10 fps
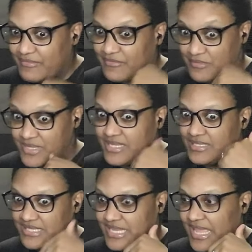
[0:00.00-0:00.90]
for me
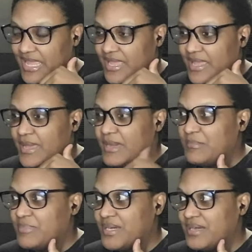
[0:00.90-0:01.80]
today,
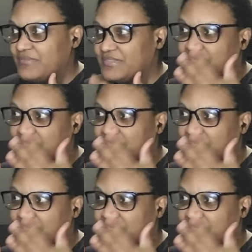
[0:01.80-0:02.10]
but for some